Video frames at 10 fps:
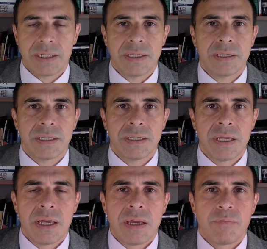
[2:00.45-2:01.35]
in,
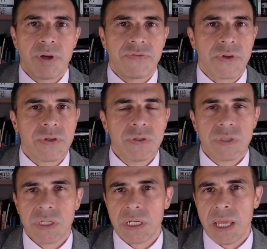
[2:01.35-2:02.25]
but if they're
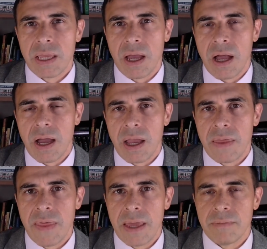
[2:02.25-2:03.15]
using an AI
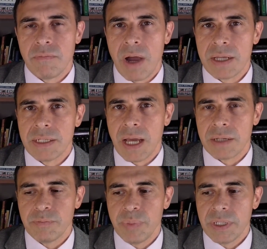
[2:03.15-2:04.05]
that might
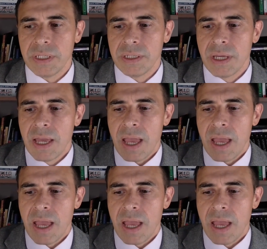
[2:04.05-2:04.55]
not be